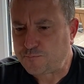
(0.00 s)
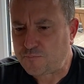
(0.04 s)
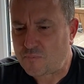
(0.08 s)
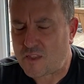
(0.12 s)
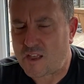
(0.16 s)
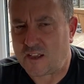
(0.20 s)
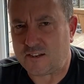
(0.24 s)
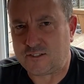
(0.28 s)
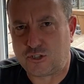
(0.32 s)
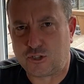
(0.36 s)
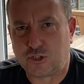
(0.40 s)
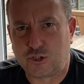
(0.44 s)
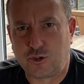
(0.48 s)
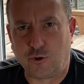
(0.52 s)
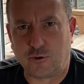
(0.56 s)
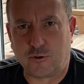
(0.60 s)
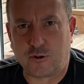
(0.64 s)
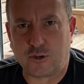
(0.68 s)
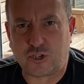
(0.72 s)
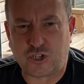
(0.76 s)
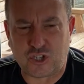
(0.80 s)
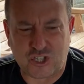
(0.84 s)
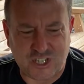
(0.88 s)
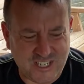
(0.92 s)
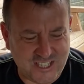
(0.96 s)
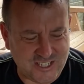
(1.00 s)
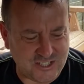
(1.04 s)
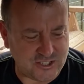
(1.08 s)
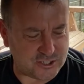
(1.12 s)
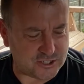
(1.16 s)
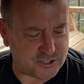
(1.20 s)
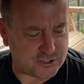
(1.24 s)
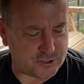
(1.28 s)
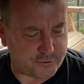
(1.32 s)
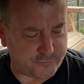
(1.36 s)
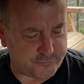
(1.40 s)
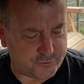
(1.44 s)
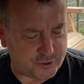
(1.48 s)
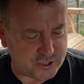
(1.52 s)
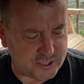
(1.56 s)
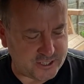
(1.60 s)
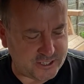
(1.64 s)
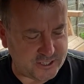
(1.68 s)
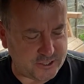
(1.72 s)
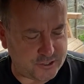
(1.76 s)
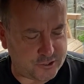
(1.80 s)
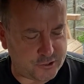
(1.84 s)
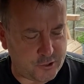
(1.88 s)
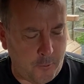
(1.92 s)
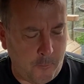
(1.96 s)
it's just not the cheesiest of
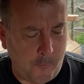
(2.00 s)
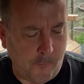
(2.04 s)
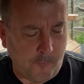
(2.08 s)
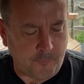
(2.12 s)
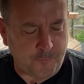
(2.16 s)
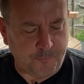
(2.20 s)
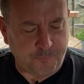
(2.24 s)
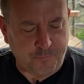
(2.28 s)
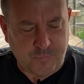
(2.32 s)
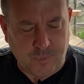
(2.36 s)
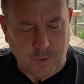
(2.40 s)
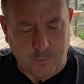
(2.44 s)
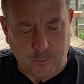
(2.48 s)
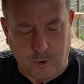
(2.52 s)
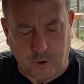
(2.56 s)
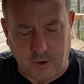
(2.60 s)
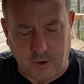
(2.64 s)
cheese. But I